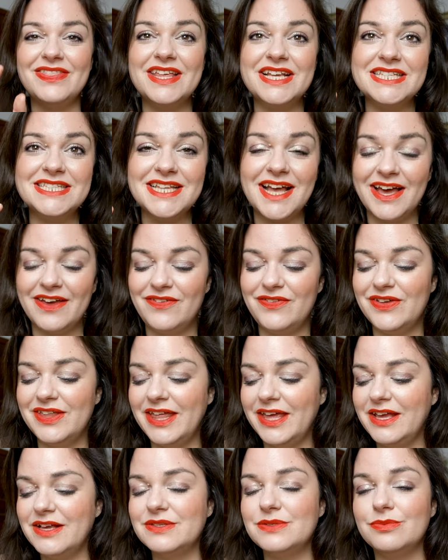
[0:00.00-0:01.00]
this, I feel
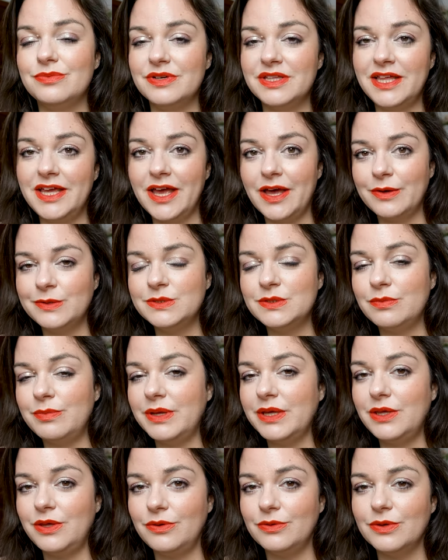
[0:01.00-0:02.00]
like has really helped
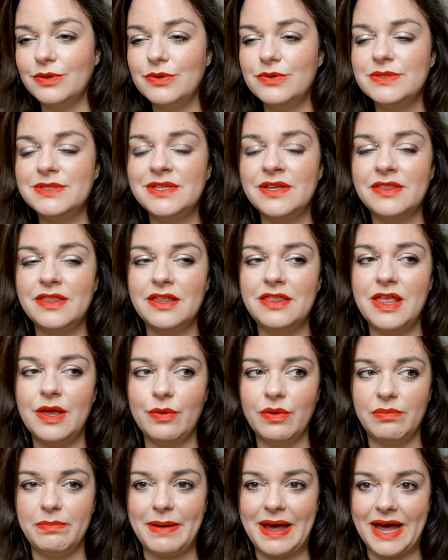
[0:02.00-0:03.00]
my cuticles. Not that they
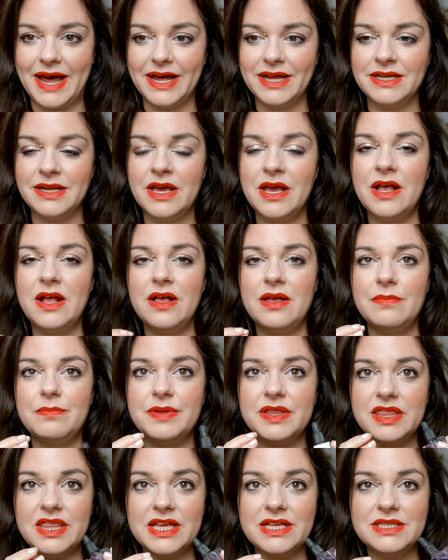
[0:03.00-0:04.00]
were bad,
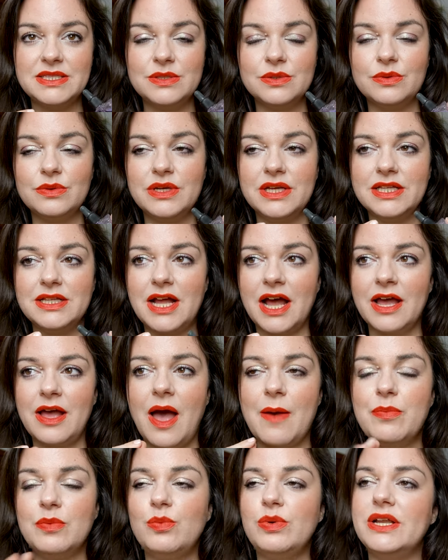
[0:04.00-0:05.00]
but this, I,
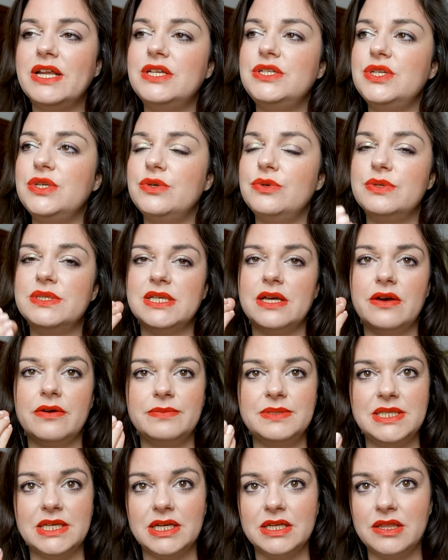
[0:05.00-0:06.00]
I what I do is
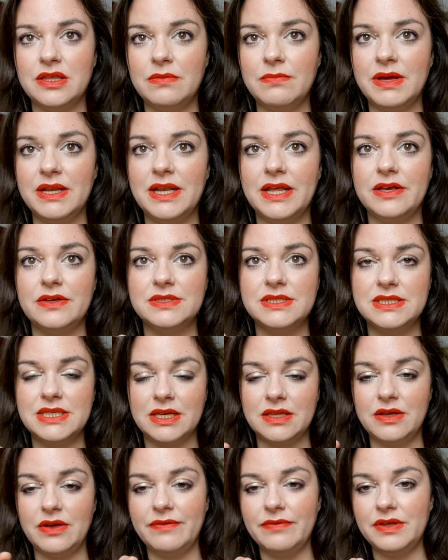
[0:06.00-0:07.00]
obviously I clean my nails, I
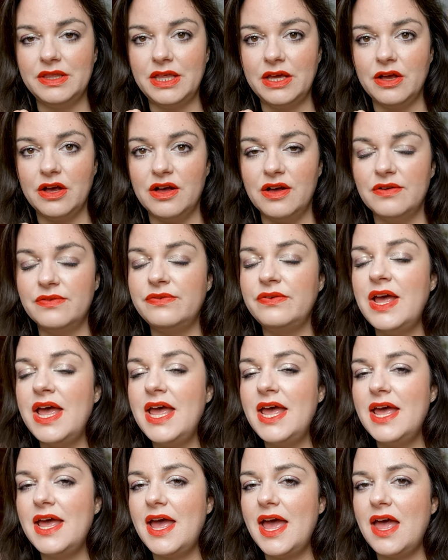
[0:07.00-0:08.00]
take everything off,
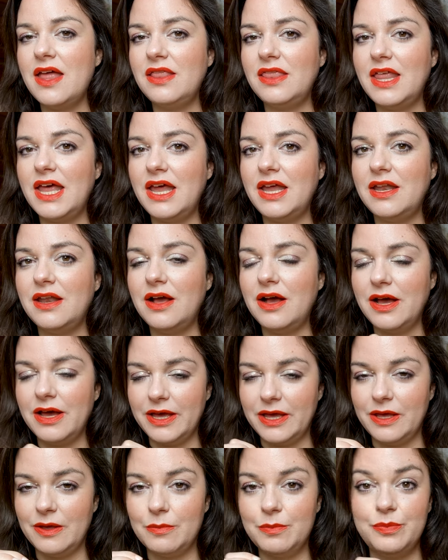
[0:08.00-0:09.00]
and then
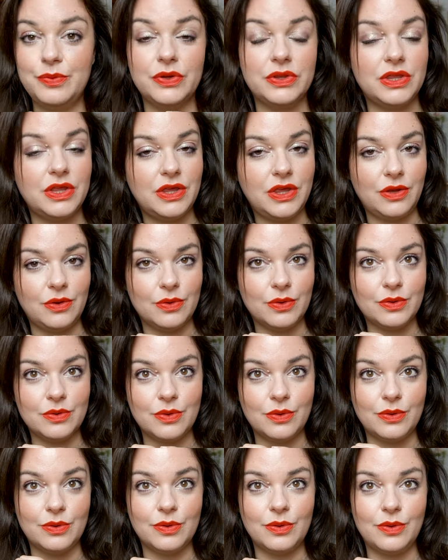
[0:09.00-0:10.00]
I put the
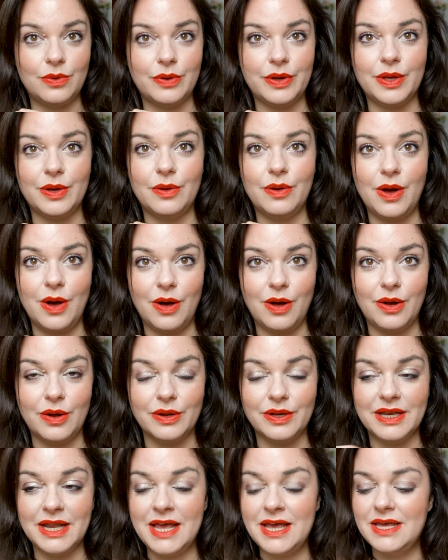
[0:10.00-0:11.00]
cuticle oil
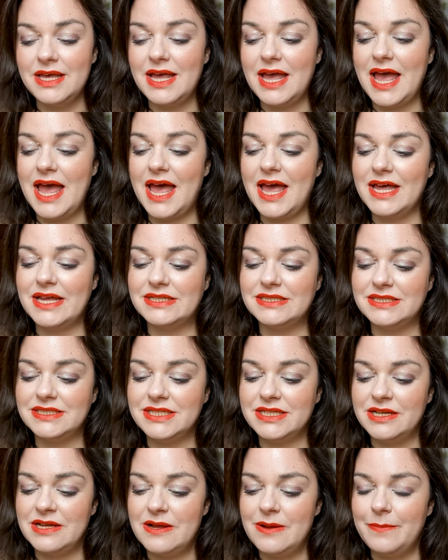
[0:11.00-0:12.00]
on and